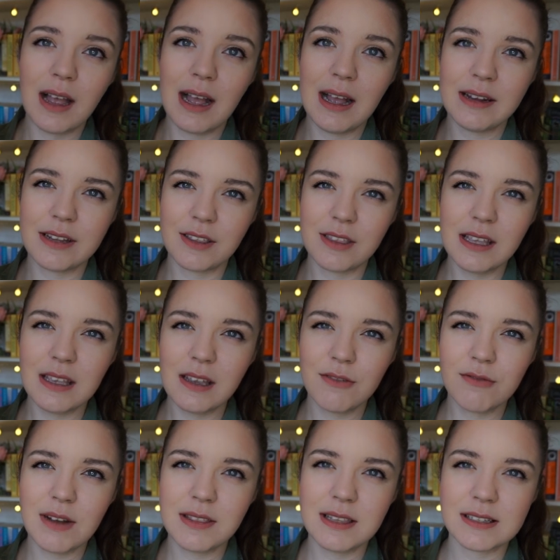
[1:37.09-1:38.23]
and I think I
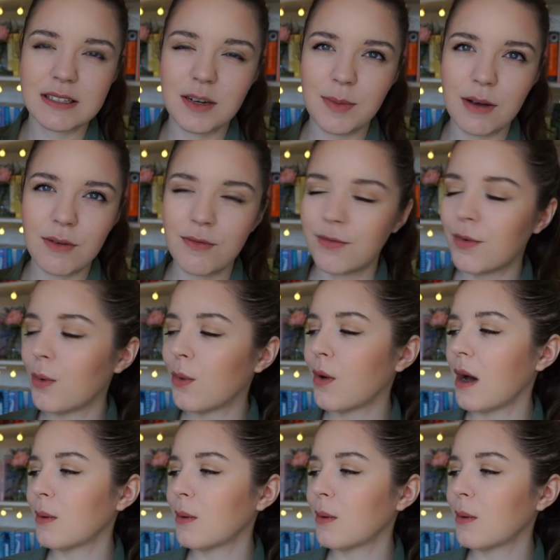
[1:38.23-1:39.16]
read this in about four